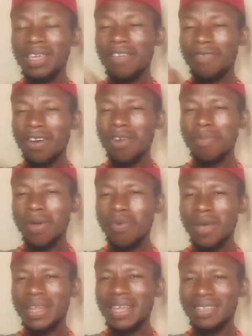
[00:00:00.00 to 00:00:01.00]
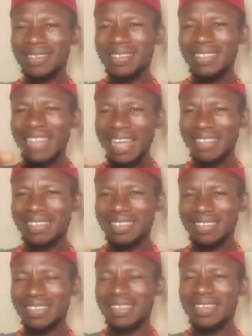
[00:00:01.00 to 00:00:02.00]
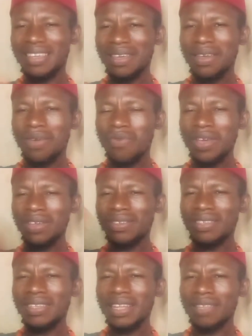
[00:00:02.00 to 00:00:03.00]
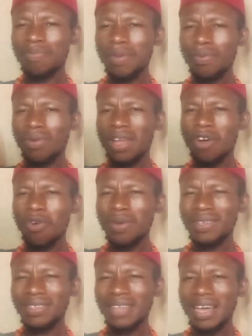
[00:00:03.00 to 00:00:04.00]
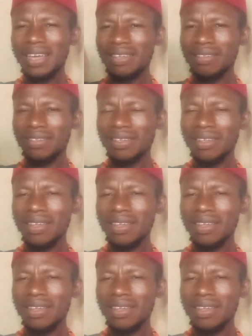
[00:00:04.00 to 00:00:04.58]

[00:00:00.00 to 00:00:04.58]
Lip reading: Environment where there is death, where you see that people are always dying,